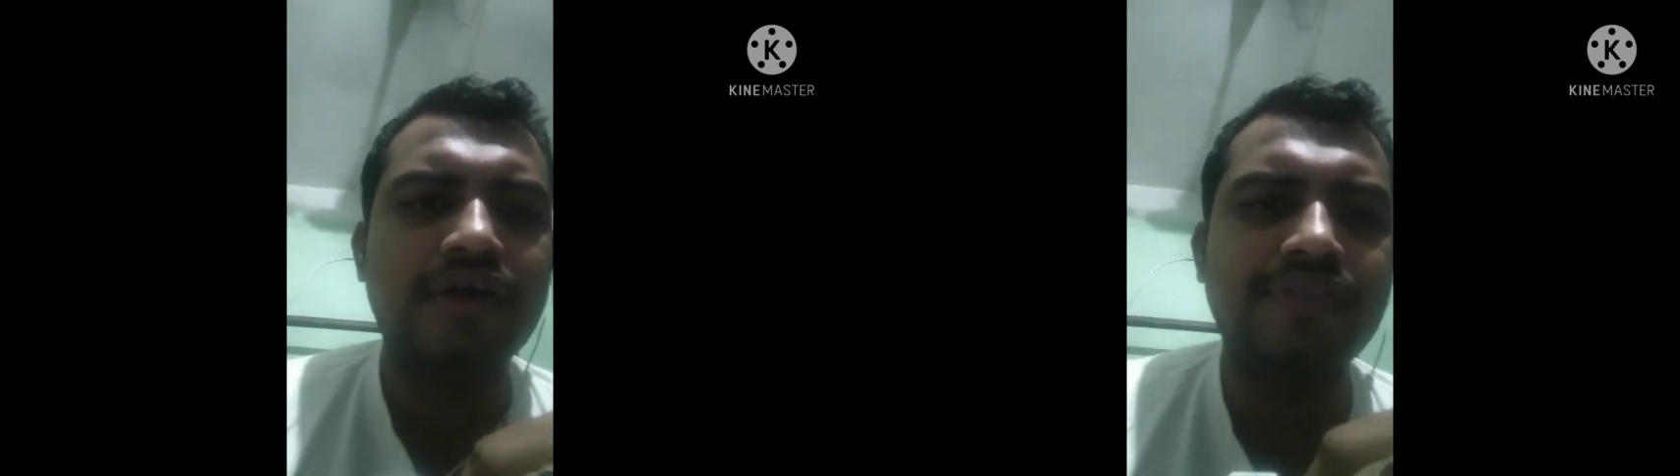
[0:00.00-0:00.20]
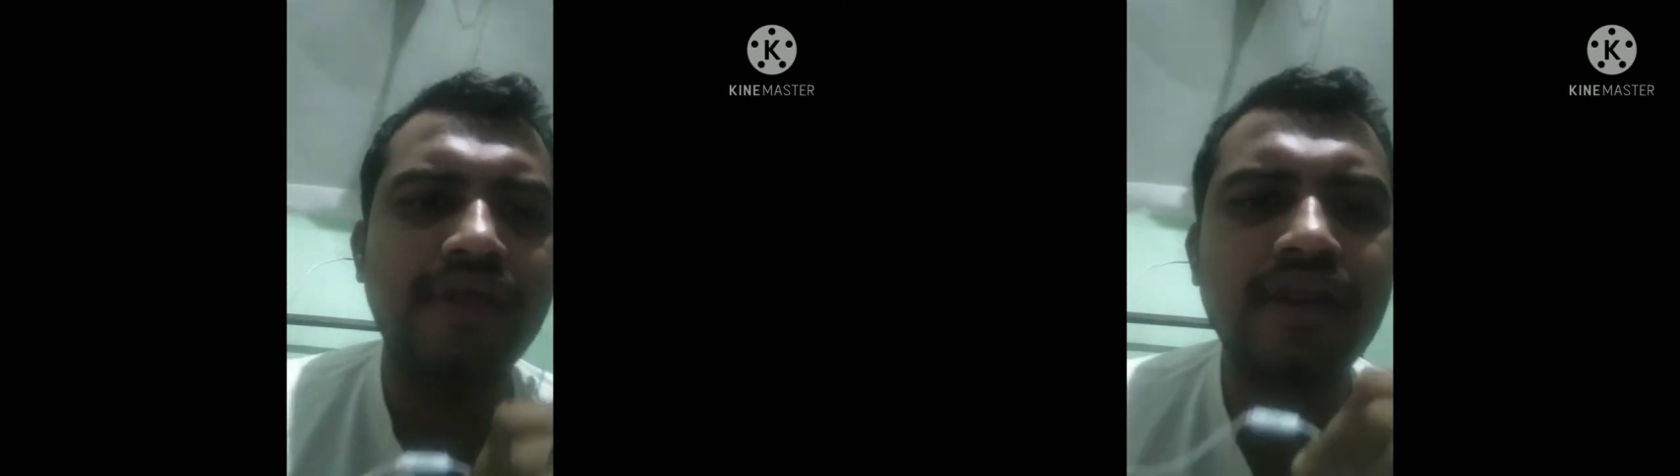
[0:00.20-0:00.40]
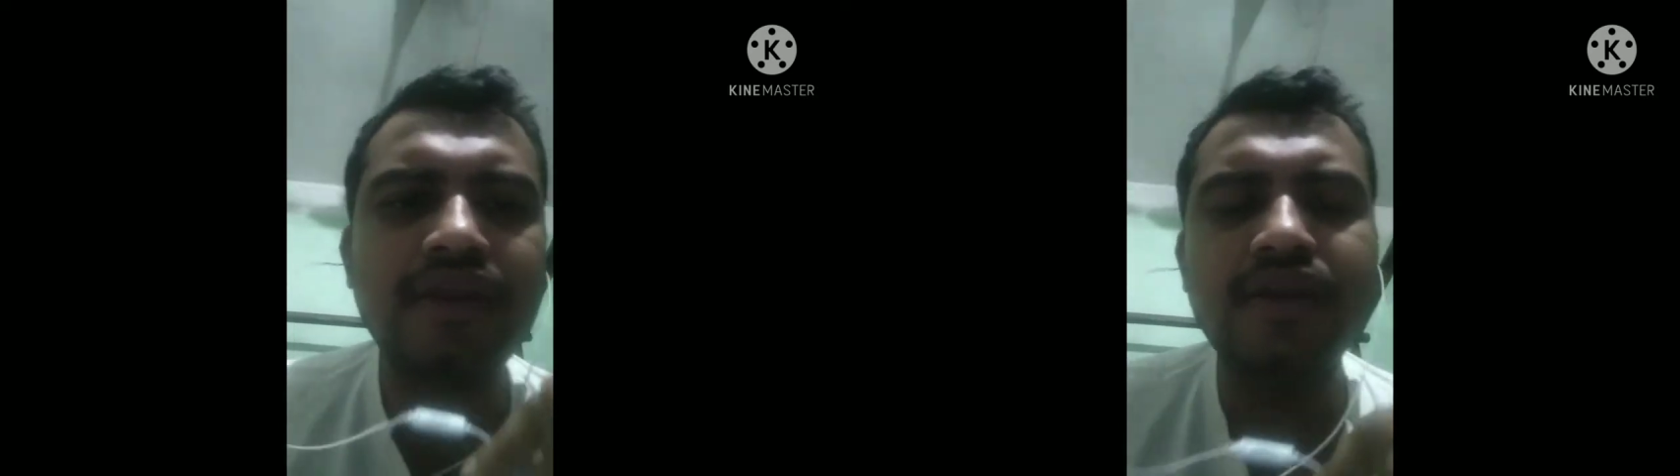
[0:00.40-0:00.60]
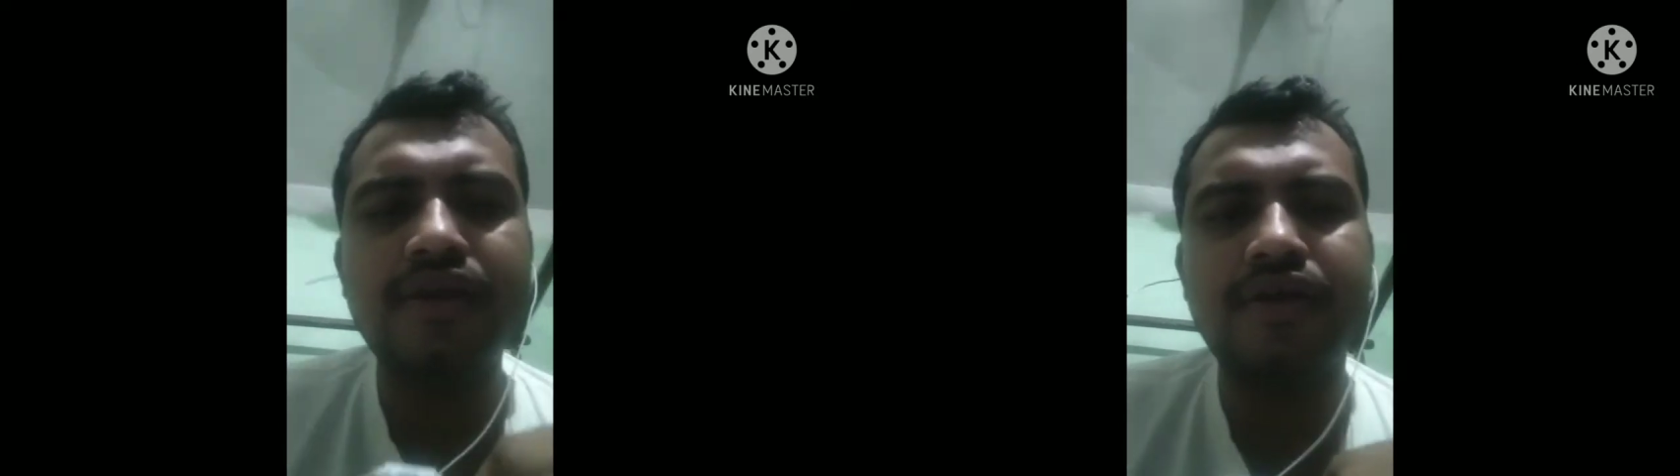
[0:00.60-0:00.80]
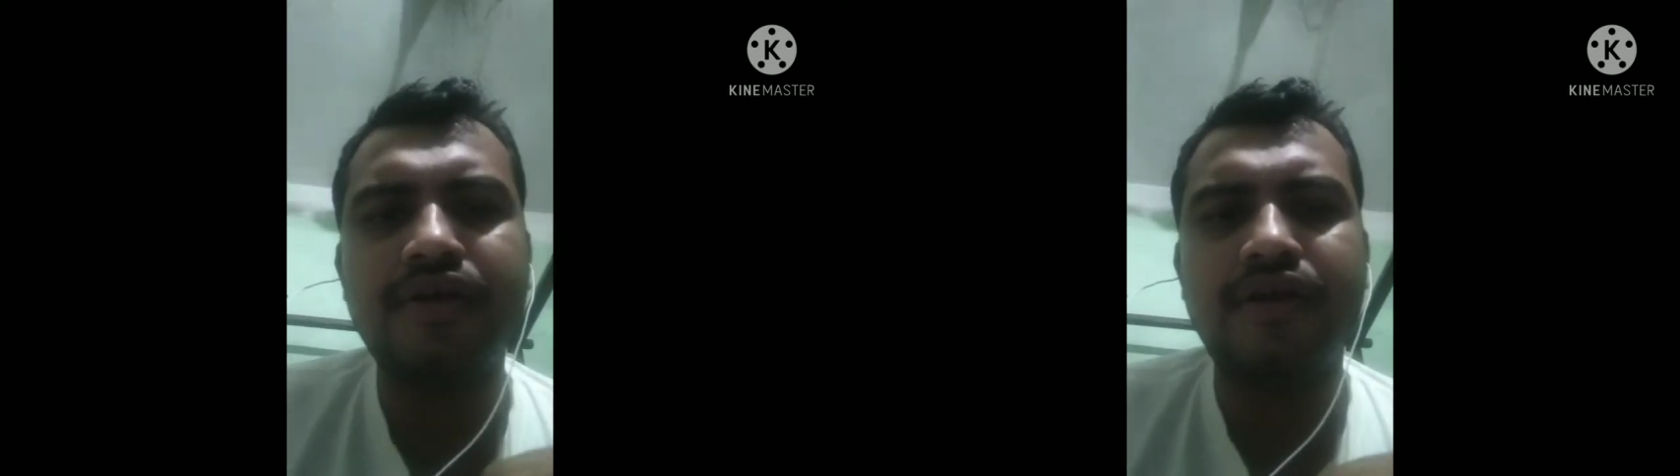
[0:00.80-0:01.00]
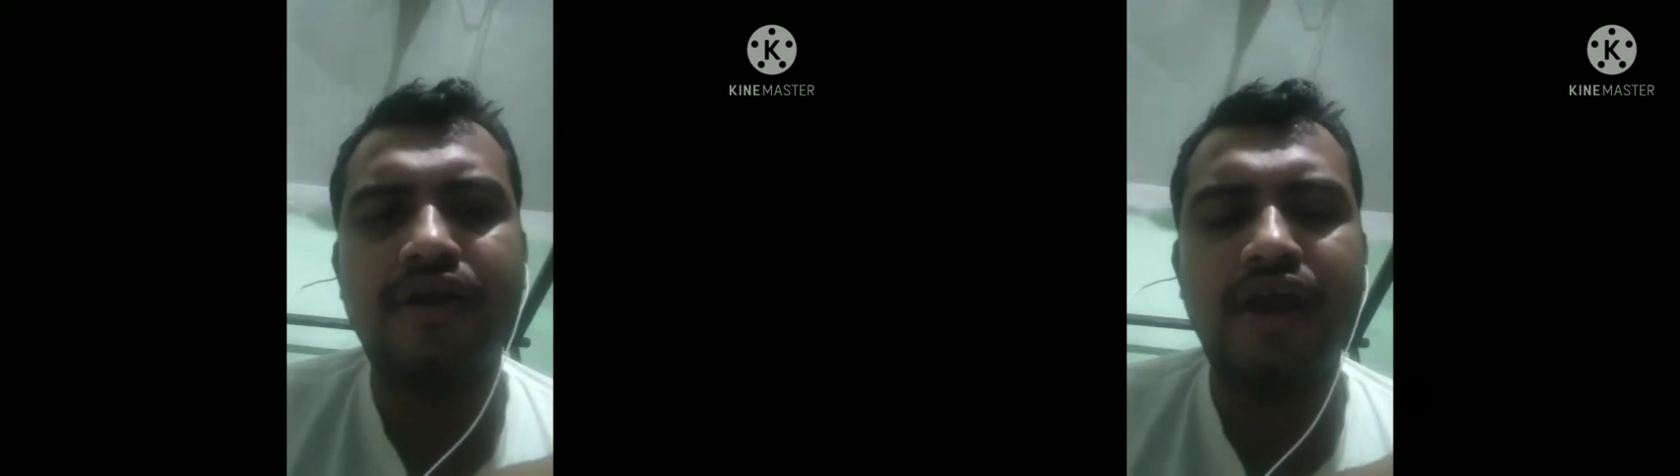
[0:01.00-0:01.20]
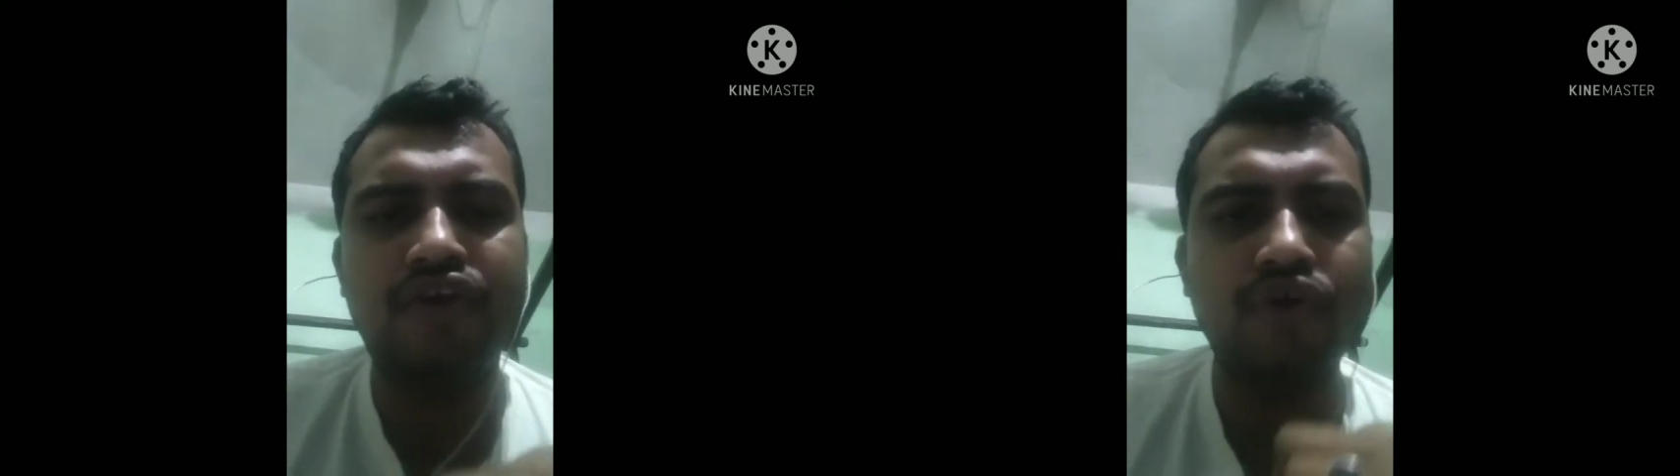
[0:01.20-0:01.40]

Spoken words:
then it